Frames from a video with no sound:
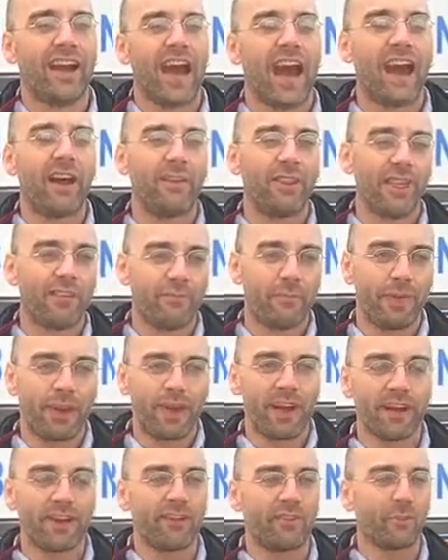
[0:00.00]
how they've
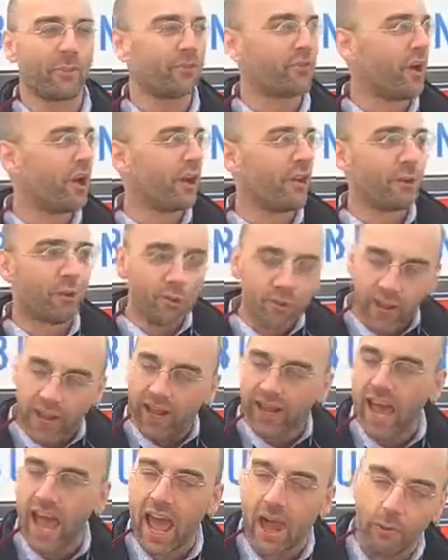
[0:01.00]
begun to sort of
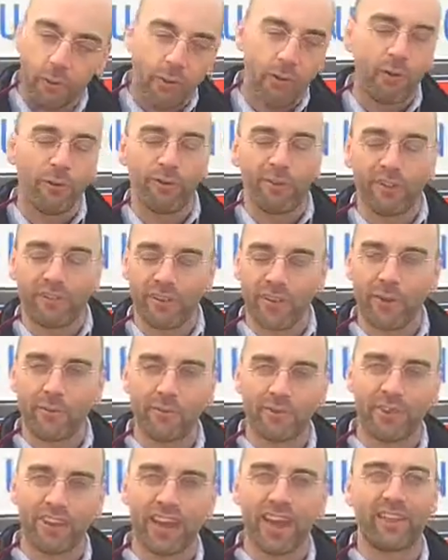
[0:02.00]
understand how all of this
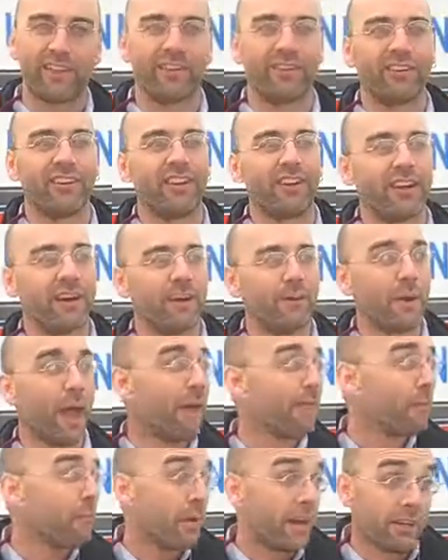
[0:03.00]
comes together.
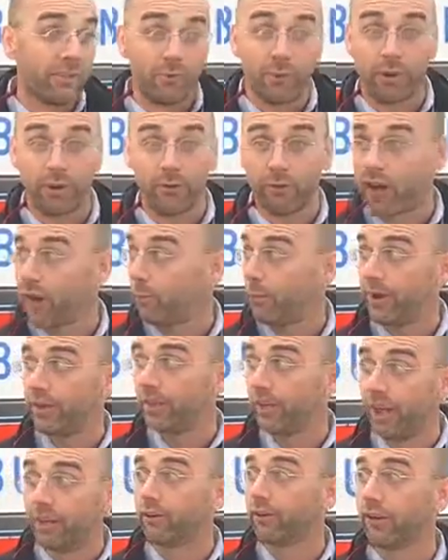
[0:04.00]
Everybody's been great. We
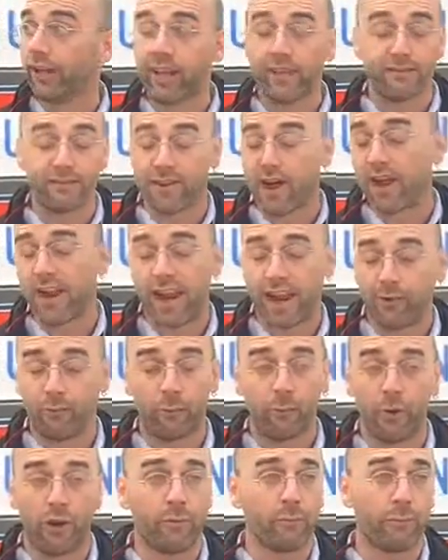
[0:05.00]
literally have not had
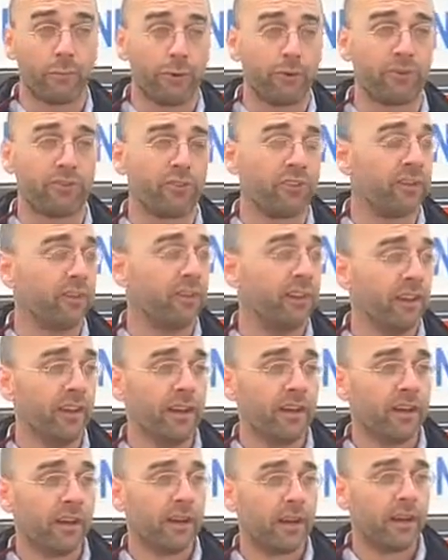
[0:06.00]
one person,
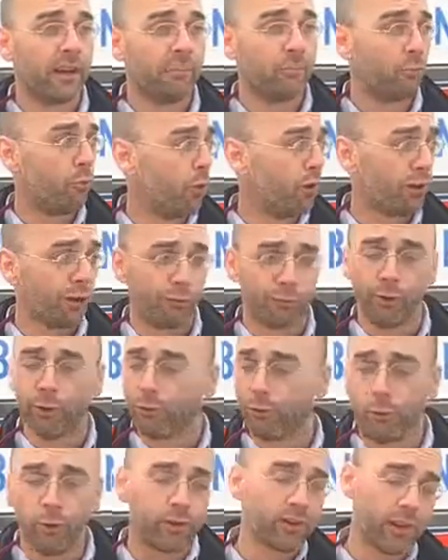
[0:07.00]
one
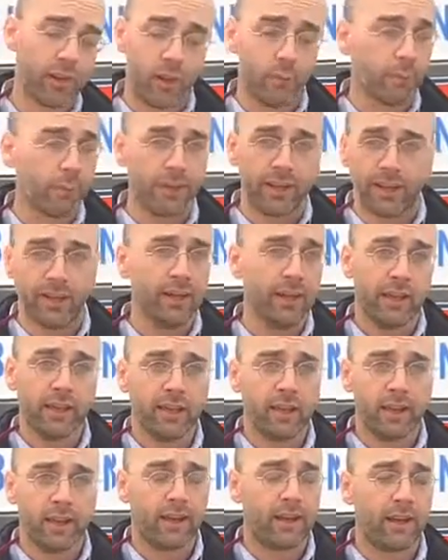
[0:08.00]
group, one company
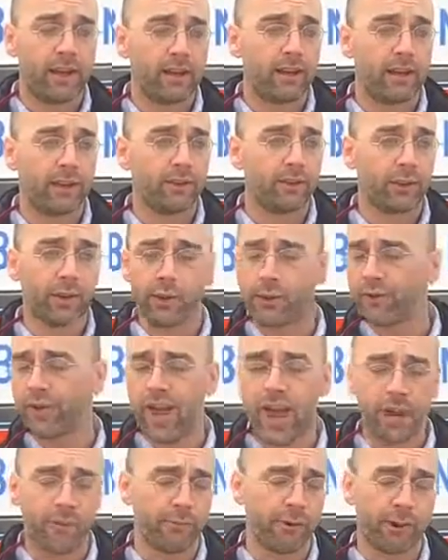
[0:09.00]
turn
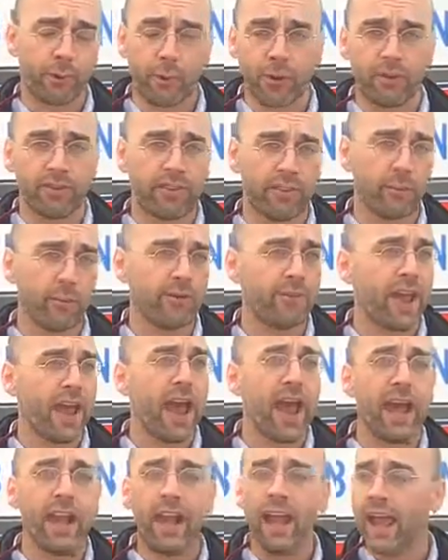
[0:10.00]
down a request that we've
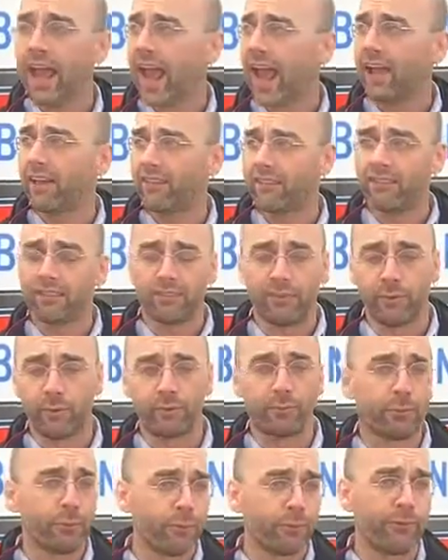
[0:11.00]
had, ask us to
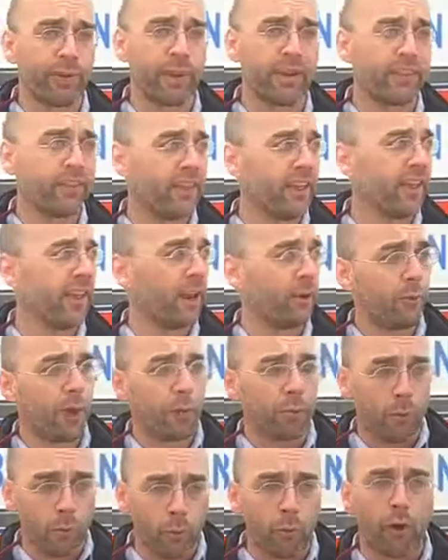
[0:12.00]
approve anything,
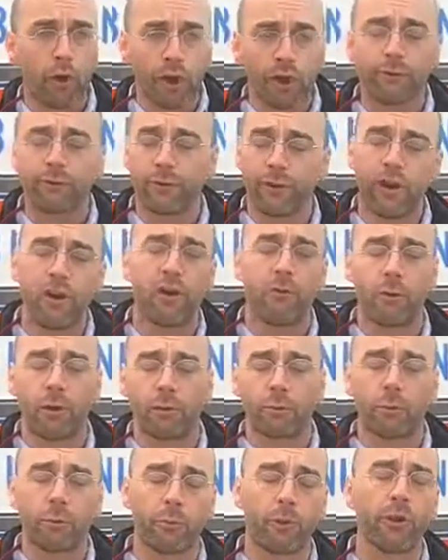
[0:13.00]
and we're working for Hallmark.
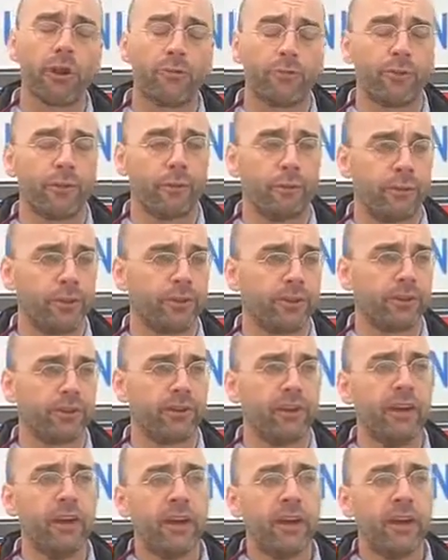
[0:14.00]
We're working for the builder.